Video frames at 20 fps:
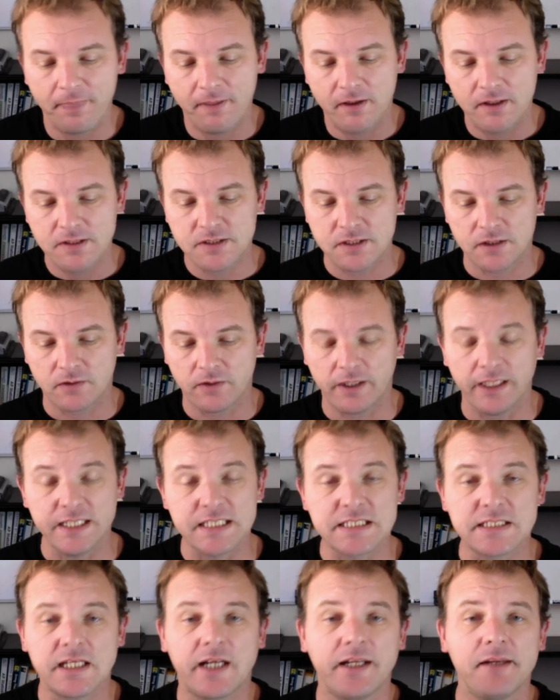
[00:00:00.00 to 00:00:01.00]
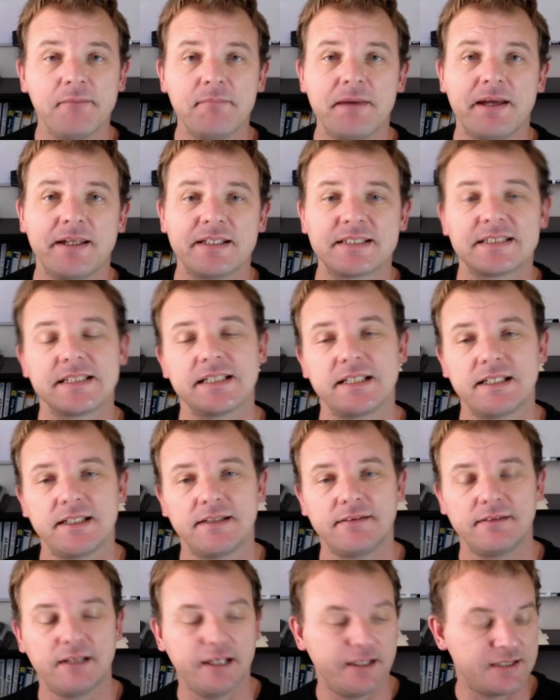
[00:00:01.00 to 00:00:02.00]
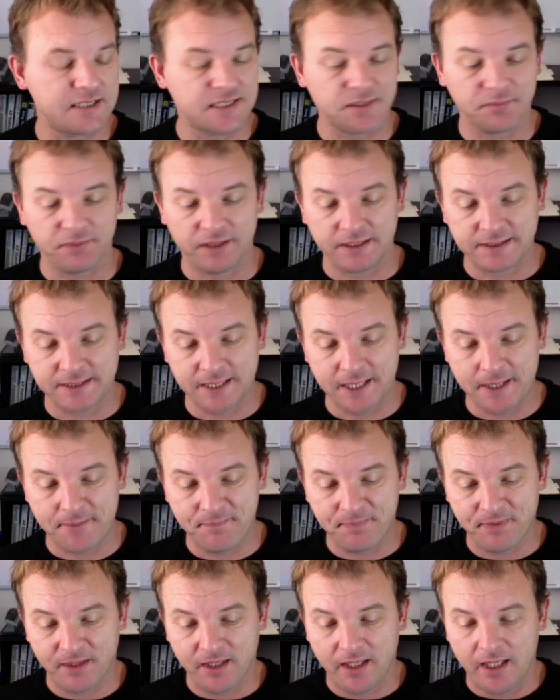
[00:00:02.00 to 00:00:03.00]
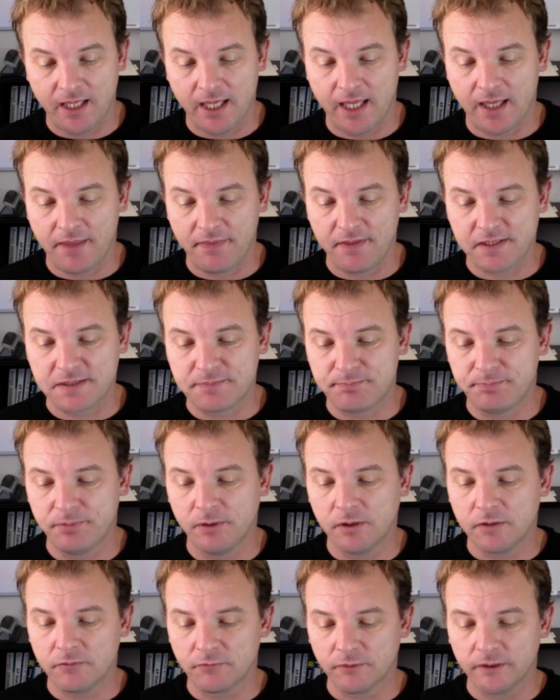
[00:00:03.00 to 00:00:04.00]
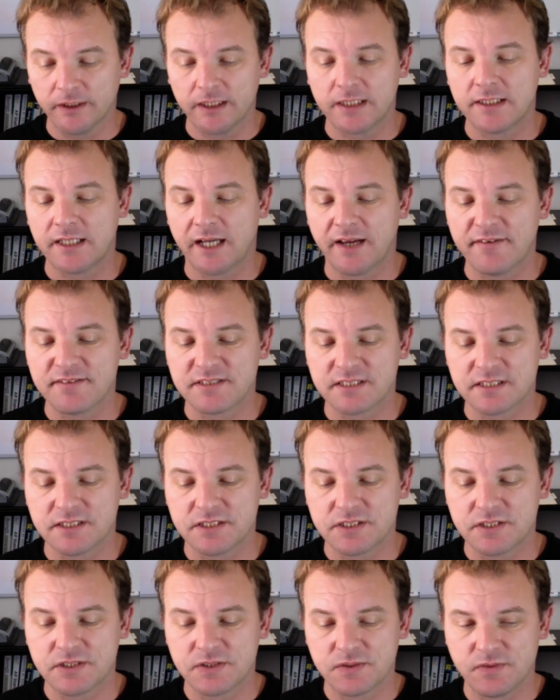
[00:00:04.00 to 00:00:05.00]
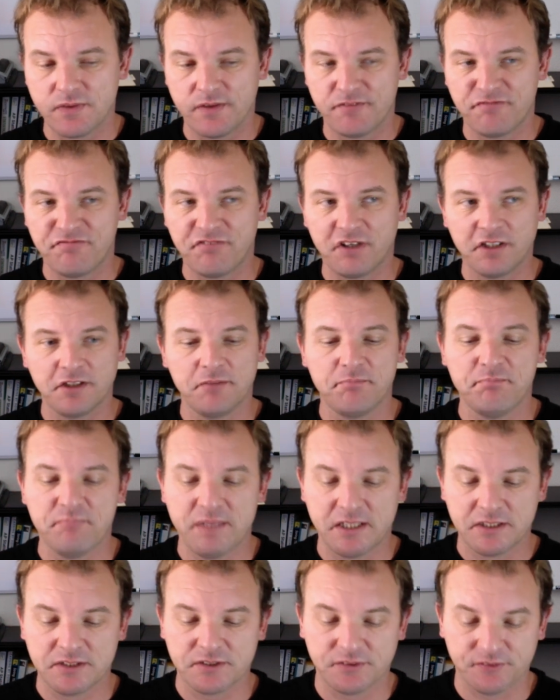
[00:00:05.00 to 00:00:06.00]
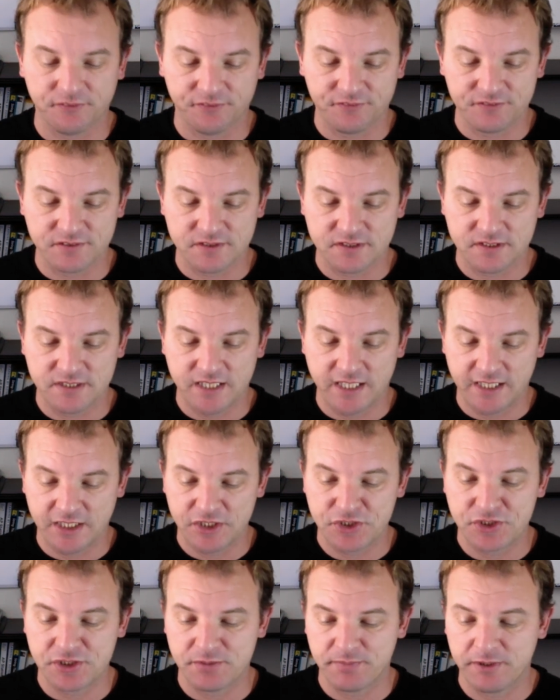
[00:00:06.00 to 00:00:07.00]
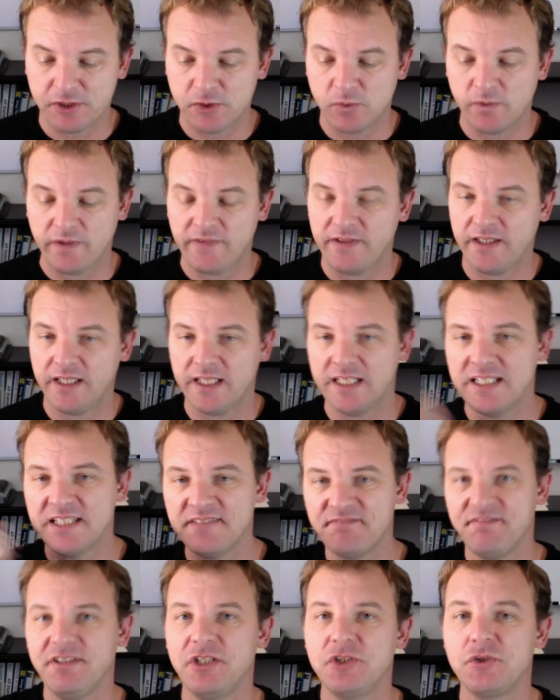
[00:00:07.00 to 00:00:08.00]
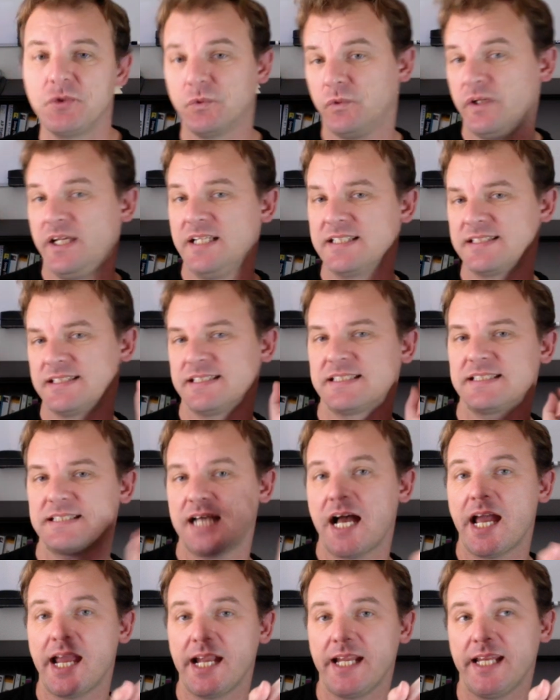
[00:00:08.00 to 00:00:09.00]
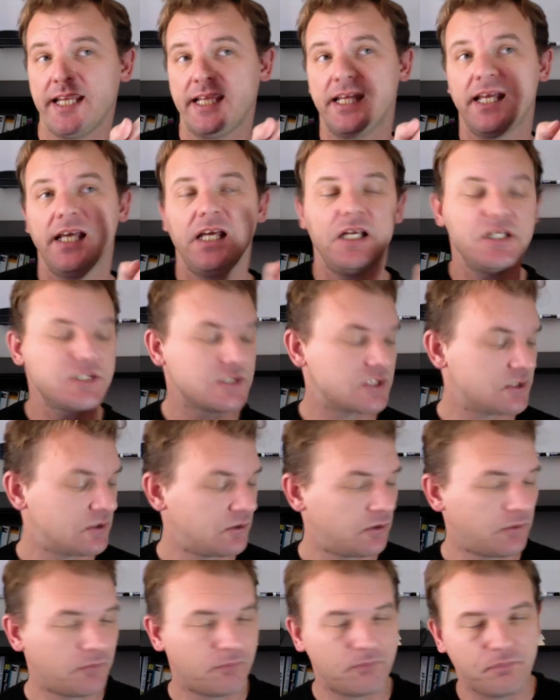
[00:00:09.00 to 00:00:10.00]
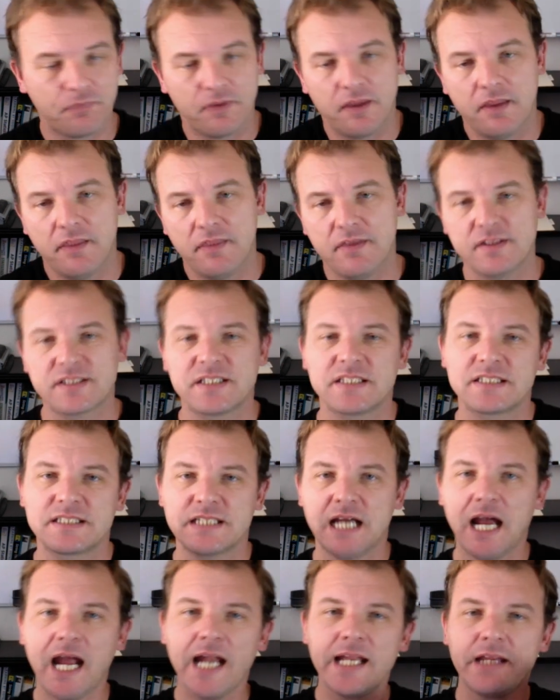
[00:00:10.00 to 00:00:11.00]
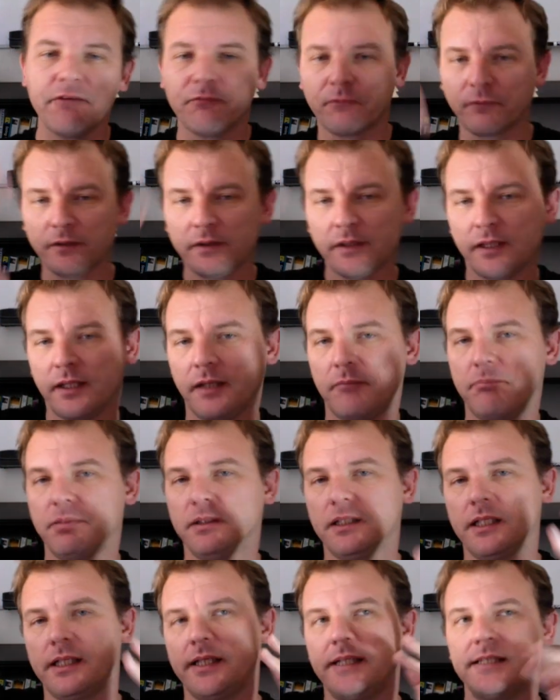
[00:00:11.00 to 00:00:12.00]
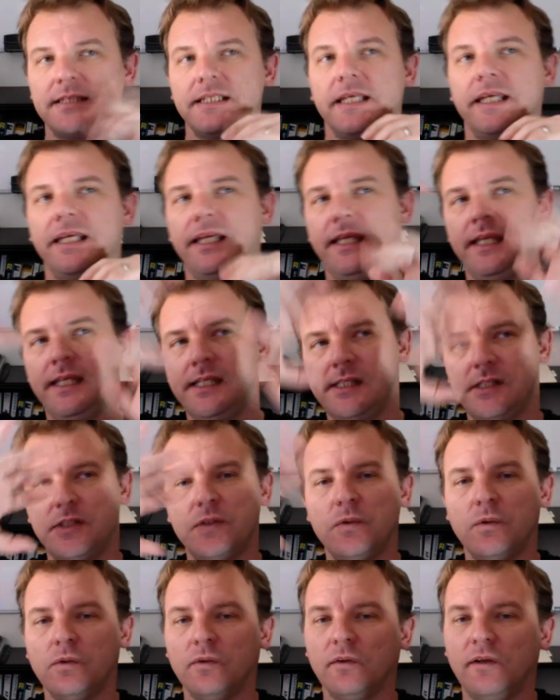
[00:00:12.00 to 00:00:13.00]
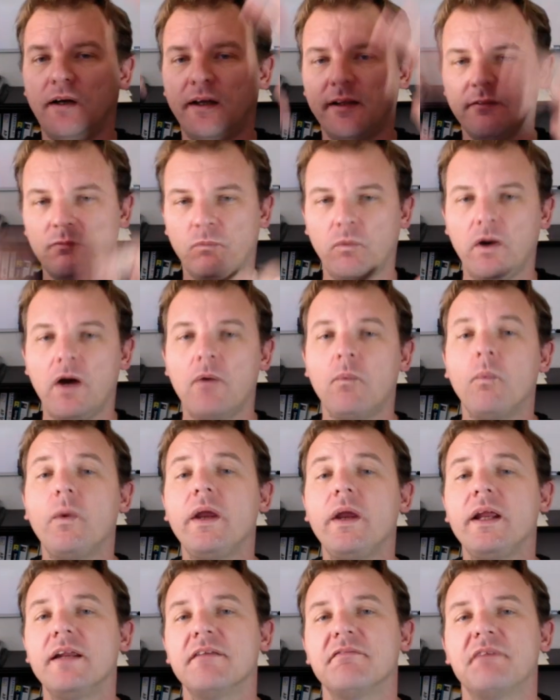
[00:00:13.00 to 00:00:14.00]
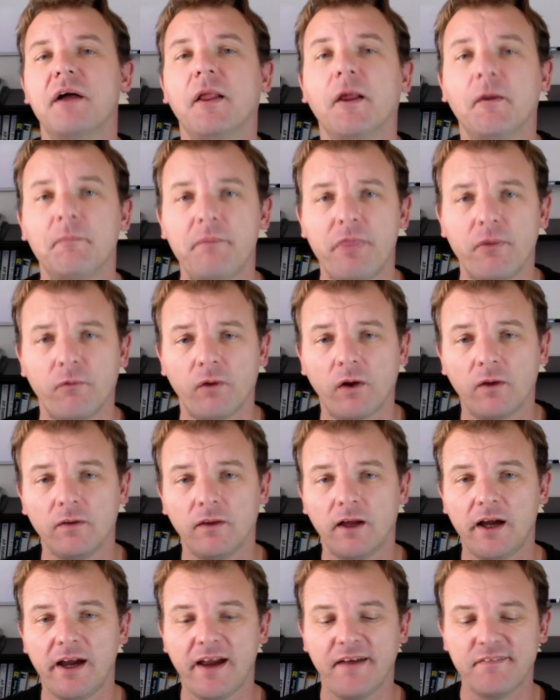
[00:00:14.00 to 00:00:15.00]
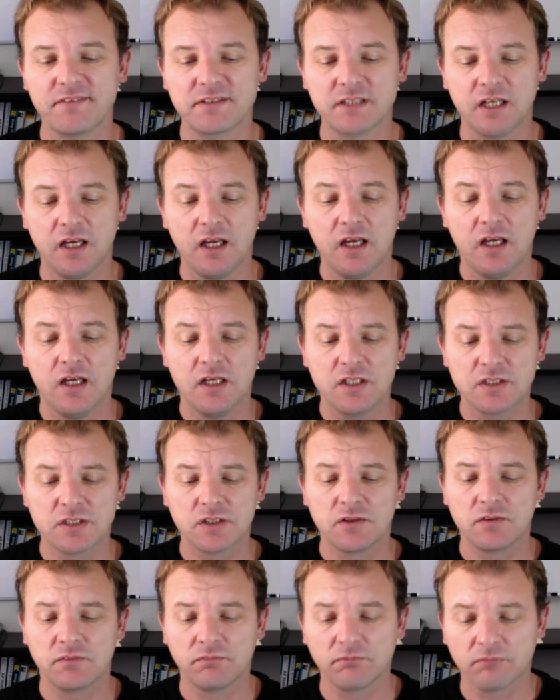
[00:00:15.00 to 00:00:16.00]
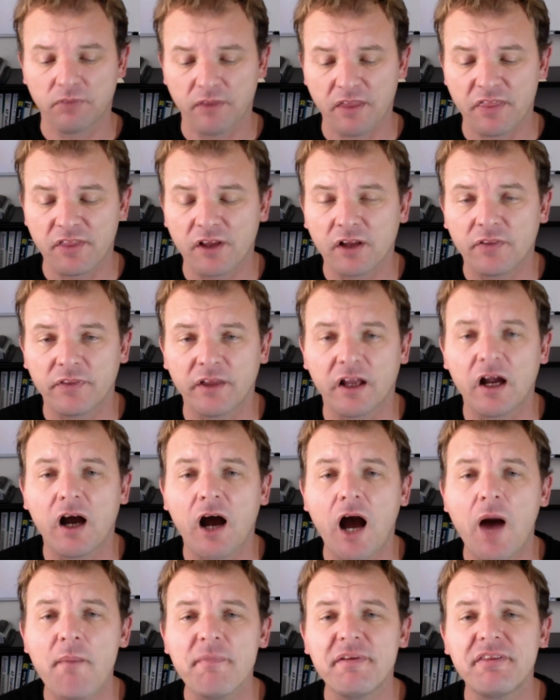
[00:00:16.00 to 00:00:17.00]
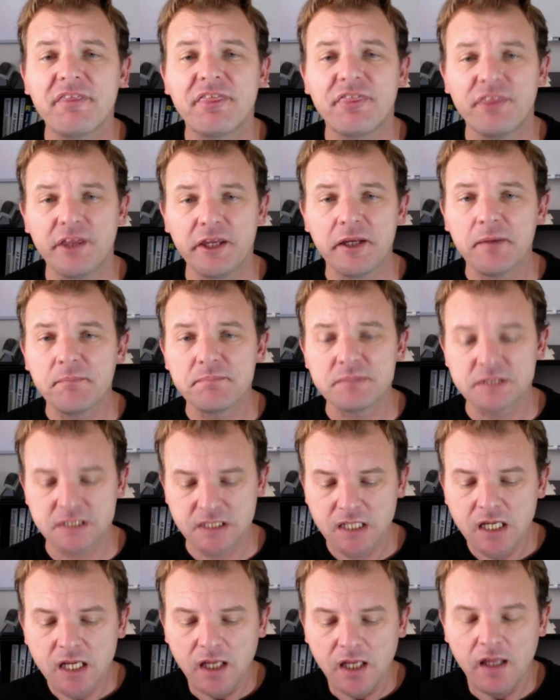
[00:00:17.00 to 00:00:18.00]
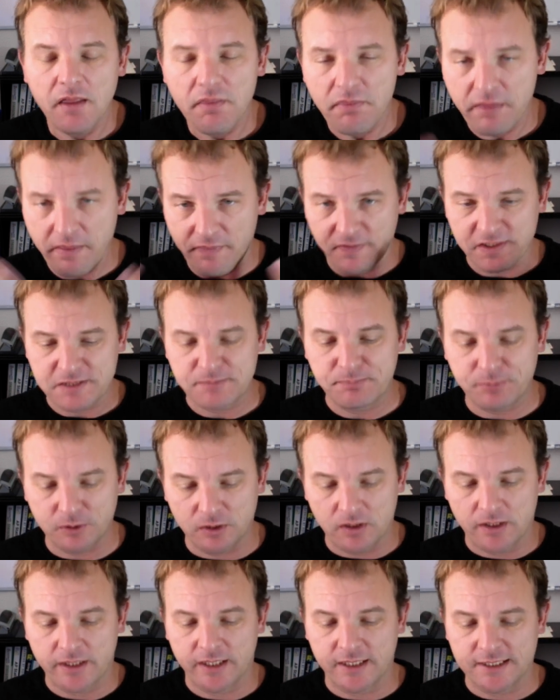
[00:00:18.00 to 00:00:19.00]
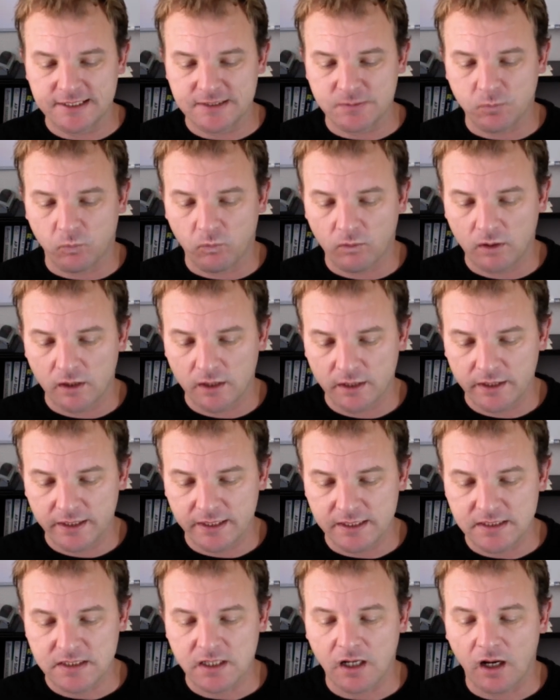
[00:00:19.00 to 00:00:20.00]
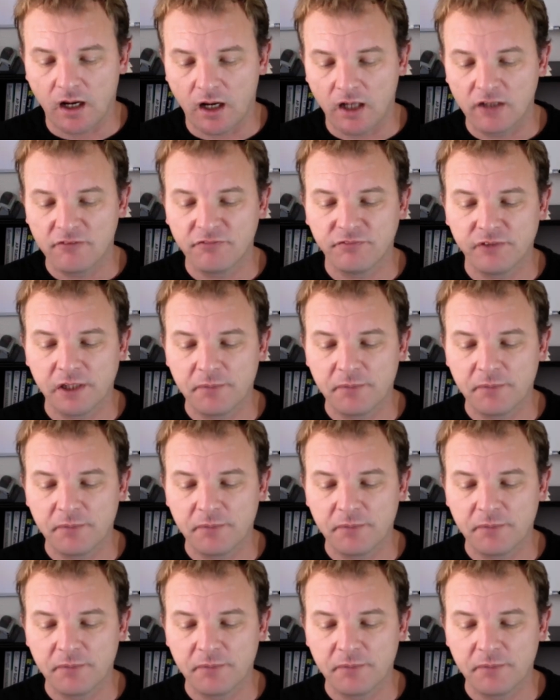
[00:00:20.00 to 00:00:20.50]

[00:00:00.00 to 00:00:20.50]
So, and he studied medicine and stuff like that. And this book really dives into the fundamentals tension between the individual and society. So, society really plays into a lot of what we develop through our lives. So, the common themes in this book is one is conflict